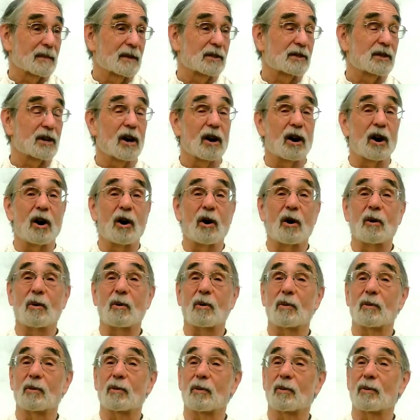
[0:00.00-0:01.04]

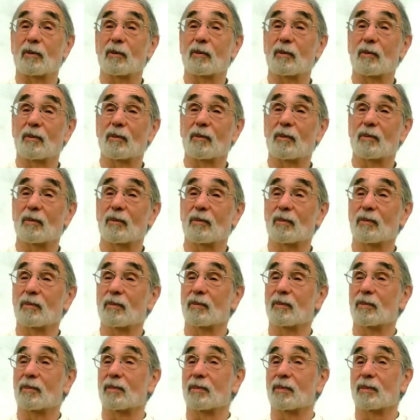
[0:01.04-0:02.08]
So,
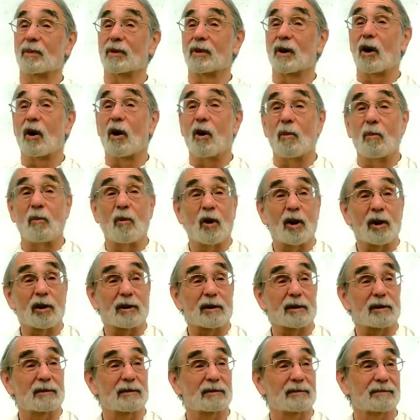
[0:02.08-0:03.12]
the
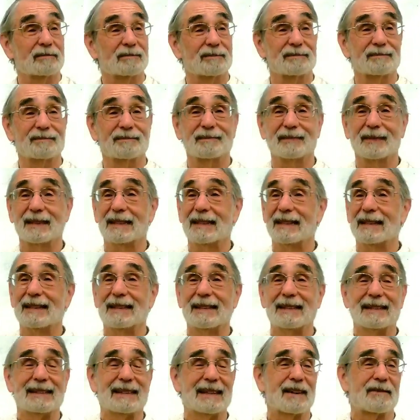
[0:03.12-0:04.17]
homework,
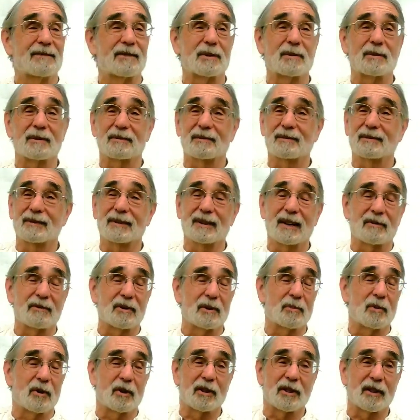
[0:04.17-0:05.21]

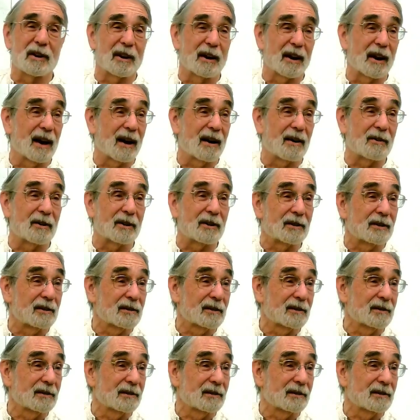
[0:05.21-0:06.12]
never more than an hour.